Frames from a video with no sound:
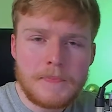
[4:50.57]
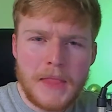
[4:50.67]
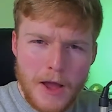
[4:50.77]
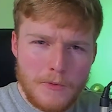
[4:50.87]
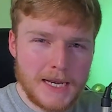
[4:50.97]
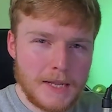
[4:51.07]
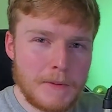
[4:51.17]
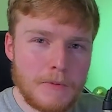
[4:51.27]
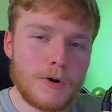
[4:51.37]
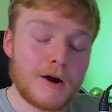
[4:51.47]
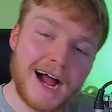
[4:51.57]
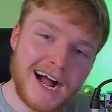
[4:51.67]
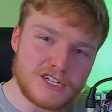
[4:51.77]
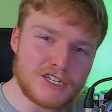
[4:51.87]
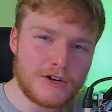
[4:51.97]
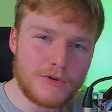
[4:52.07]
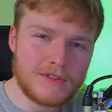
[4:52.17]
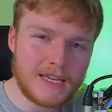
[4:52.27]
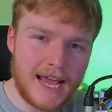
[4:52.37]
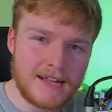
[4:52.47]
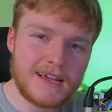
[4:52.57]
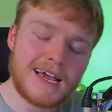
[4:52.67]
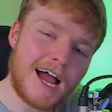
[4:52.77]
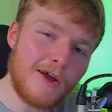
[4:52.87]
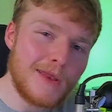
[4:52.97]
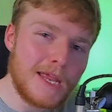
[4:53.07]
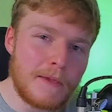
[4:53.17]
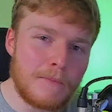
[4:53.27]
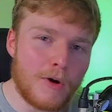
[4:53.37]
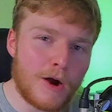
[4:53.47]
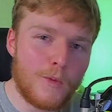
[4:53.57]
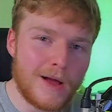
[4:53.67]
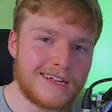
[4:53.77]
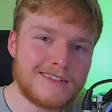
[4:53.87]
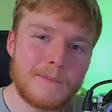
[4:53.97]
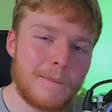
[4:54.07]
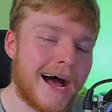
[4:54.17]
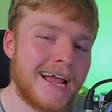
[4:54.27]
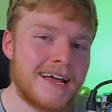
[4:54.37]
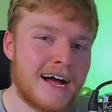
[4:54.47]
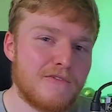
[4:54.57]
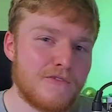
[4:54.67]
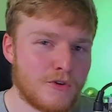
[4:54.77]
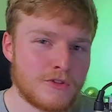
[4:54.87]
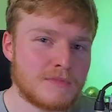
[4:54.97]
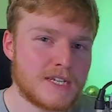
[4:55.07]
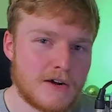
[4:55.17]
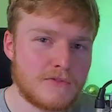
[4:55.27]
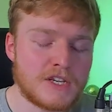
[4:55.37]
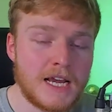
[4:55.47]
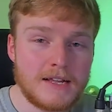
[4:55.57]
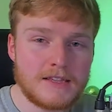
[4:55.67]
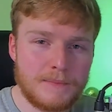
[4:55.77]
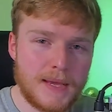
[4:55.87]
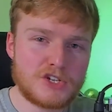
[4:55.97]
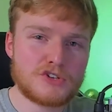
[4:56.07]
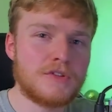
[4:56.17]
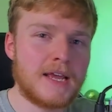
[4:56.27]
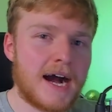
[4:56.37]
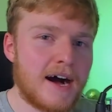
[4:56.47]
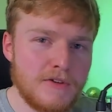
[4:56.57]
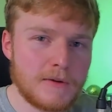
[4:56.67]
how many people are actually going to get it and how many people are willing to buy that for themselves to make sure they have